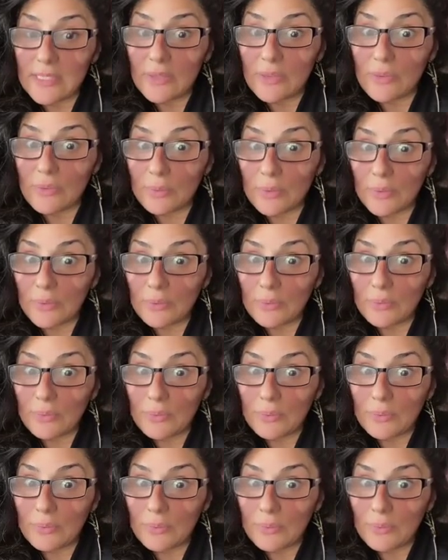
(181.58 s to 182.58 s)
through
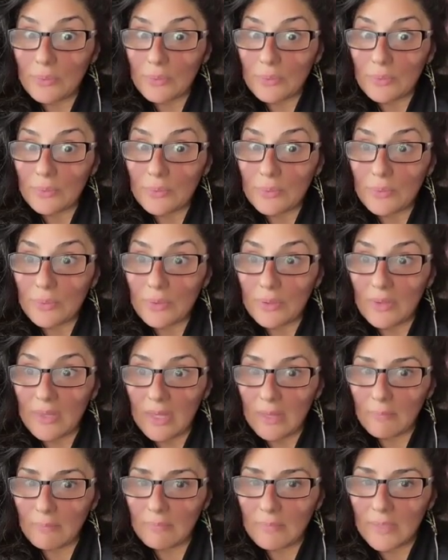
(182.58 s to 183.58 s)

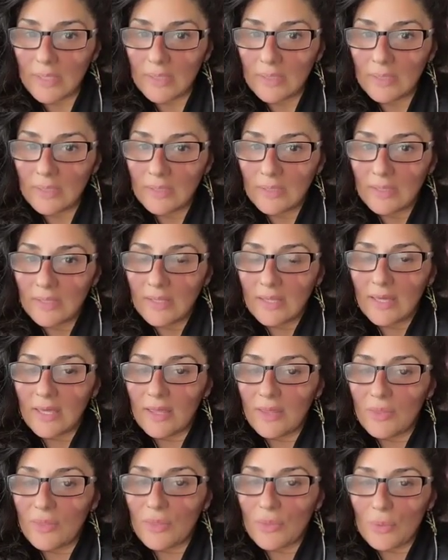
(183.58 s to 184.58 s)
them
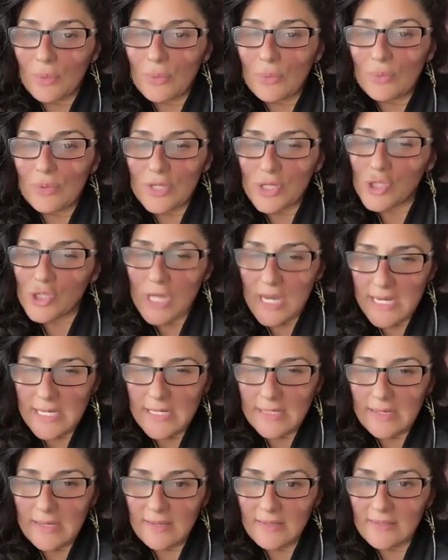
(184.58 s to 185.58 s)
and through the
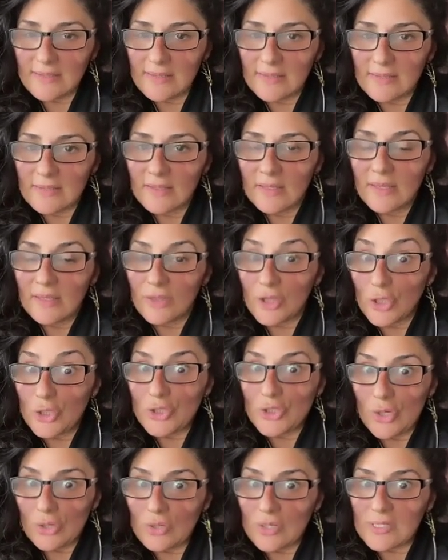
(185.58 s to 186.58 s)
shadiness, the
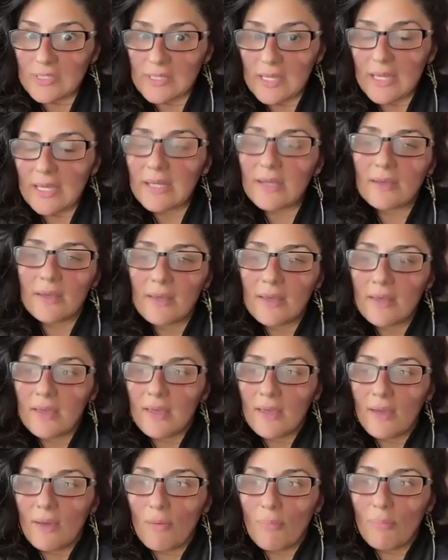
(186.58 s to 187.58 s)
dark side.
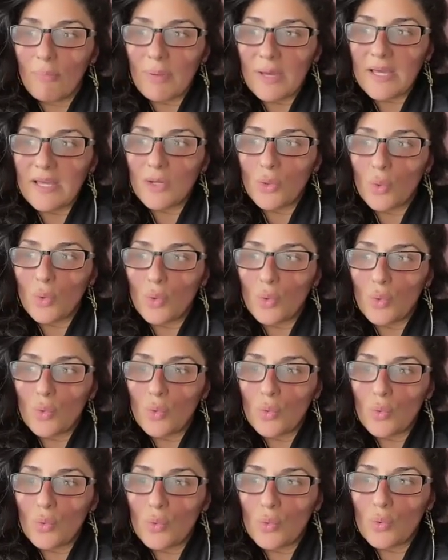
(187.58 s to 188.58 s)
But
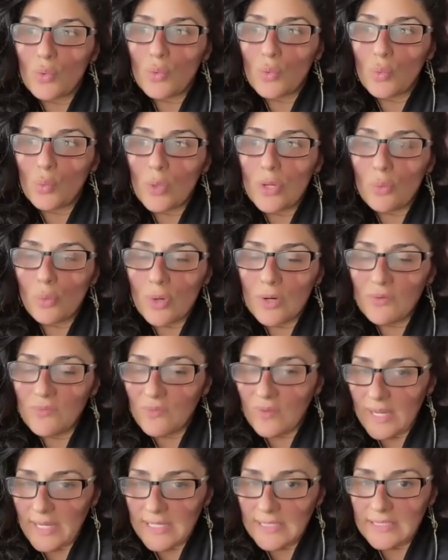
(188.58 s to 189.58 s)
we were
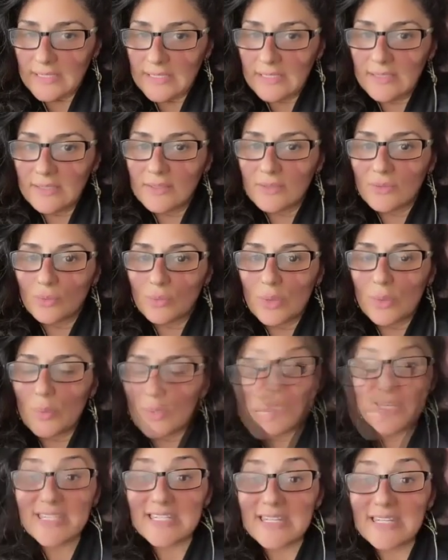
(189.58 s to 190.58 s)
invited. We
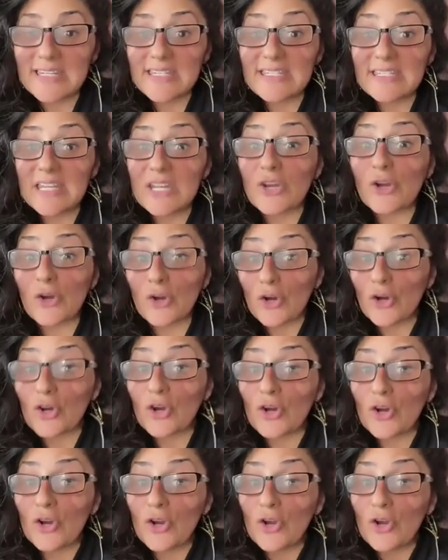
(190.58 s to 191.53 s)
went to dinner